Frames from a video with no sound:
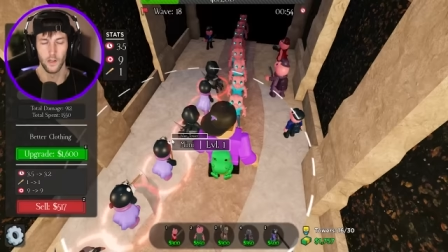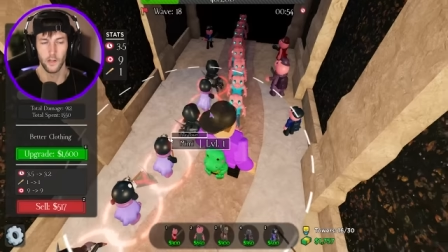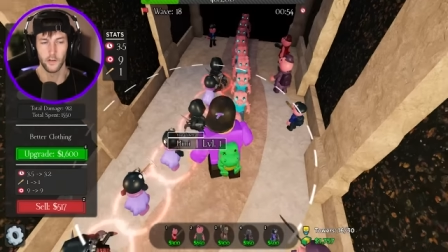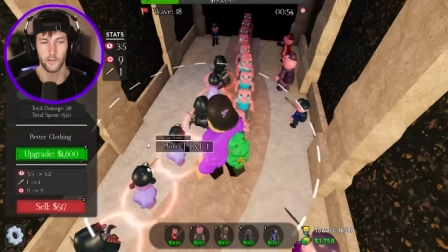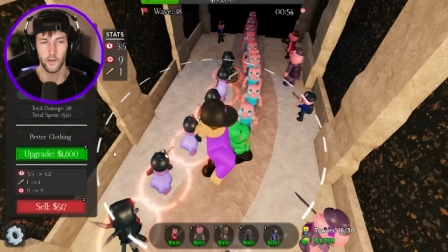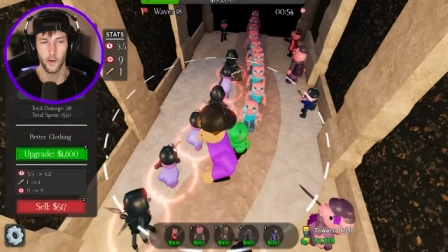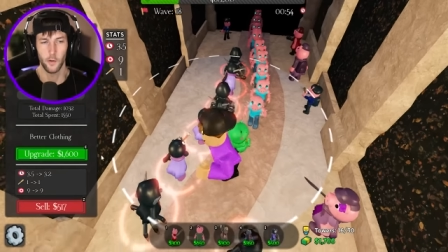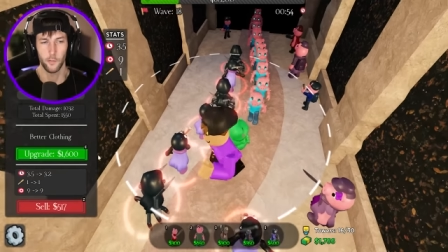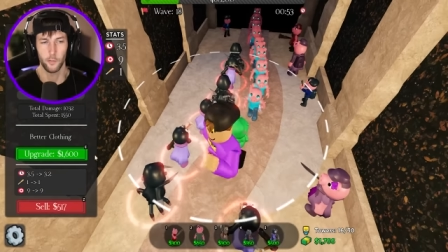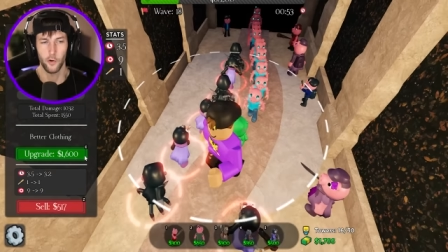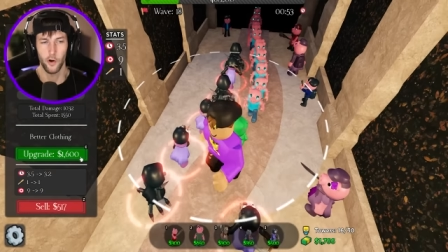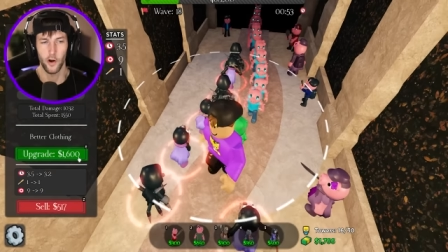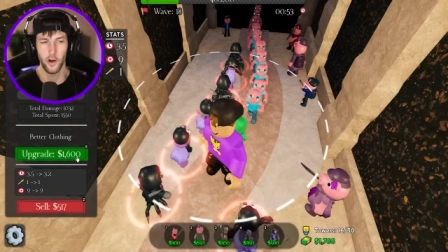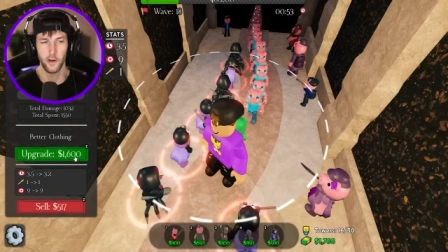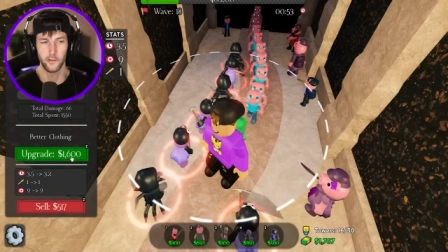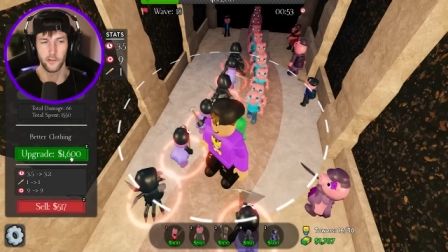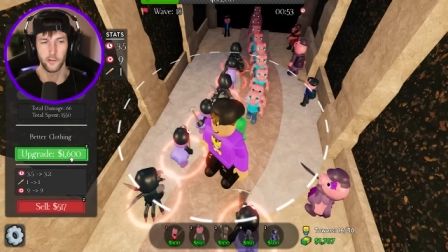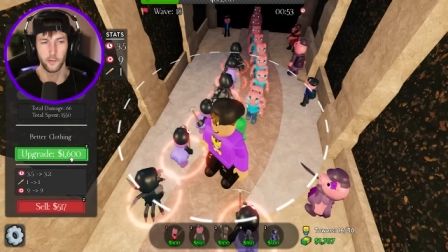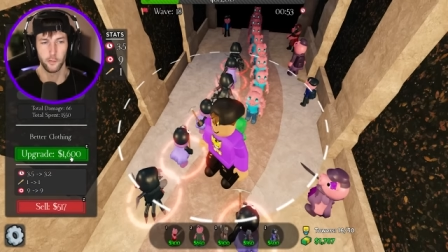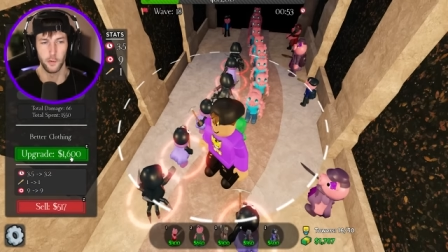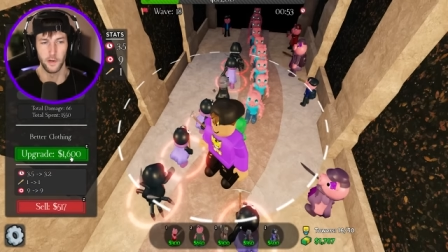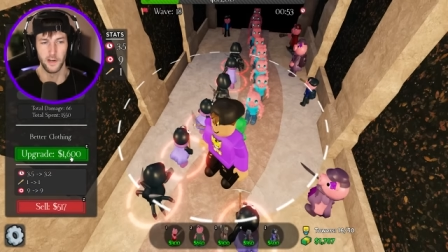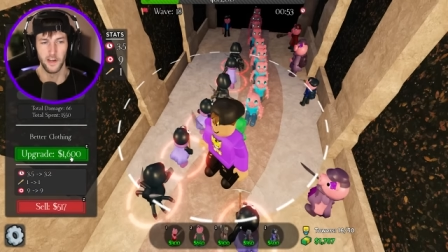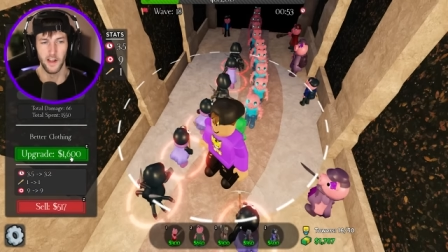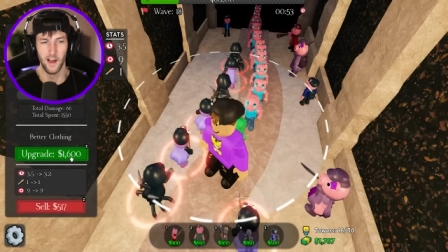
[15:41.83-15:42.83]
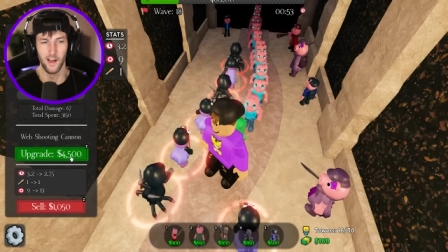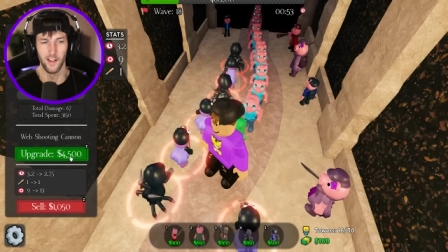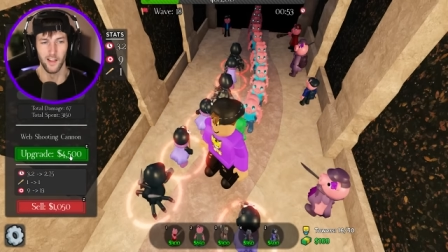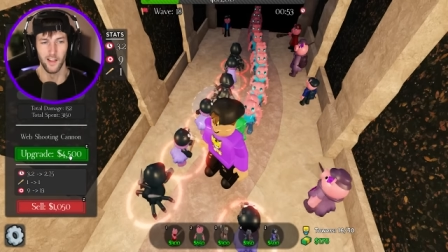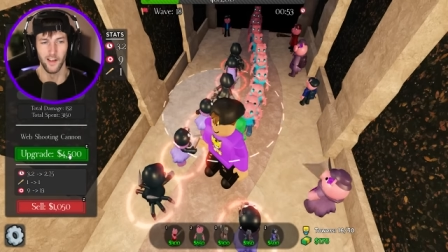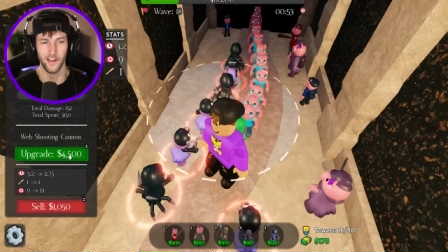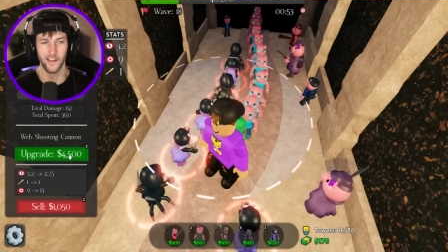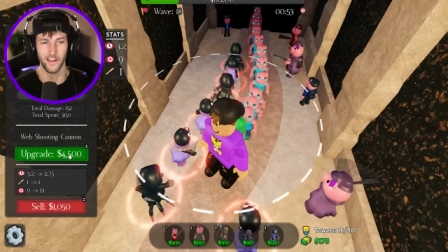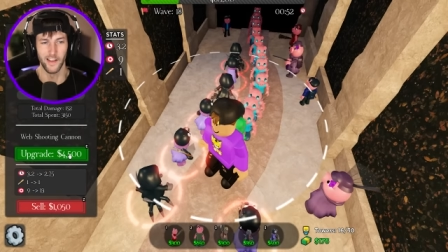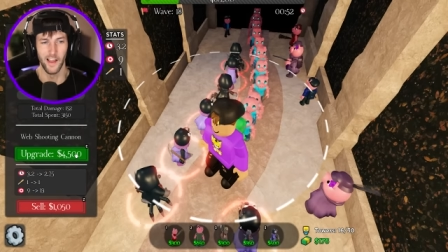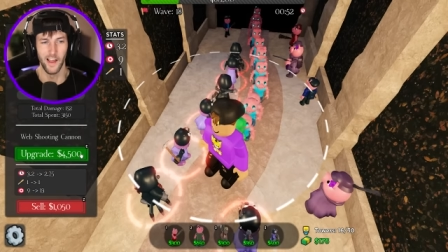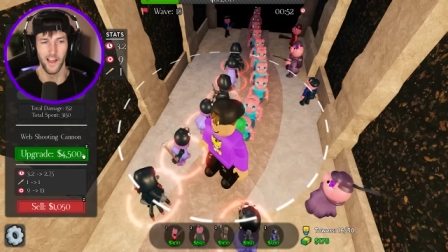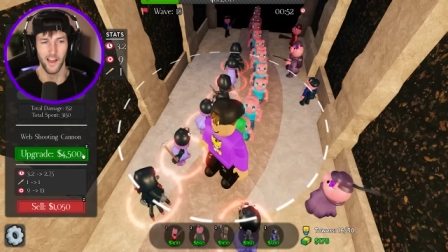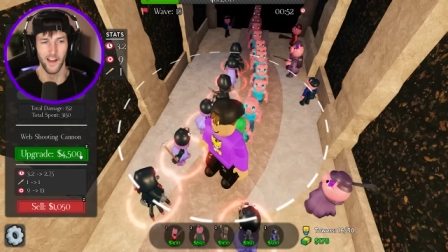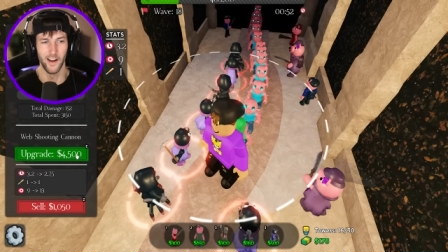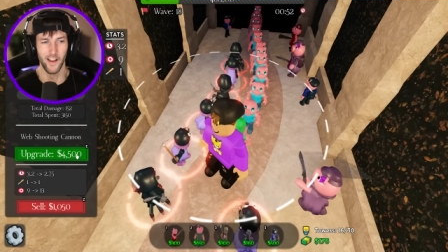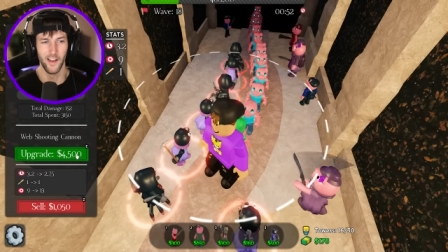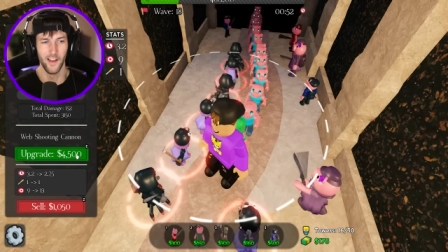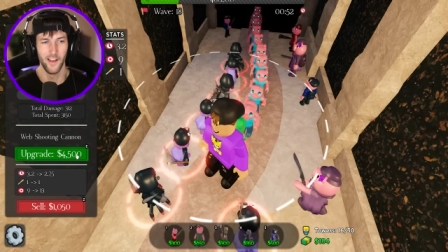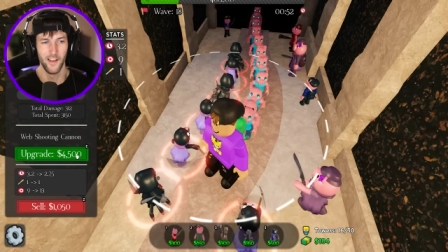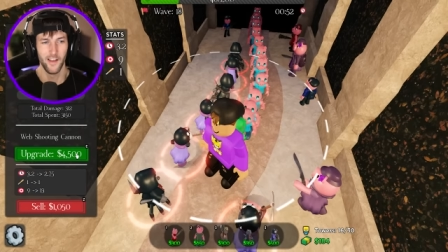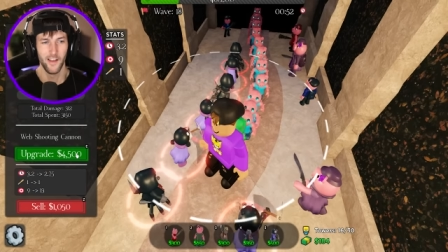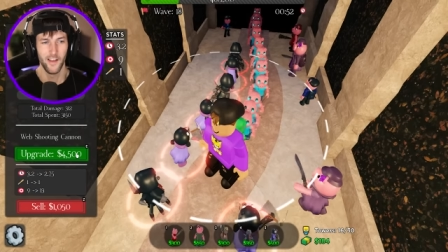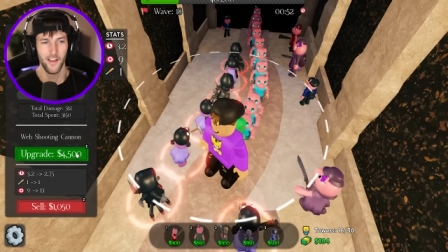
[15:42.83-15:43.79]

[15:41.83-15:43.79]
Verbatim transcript: Let's upgrade Spadella again.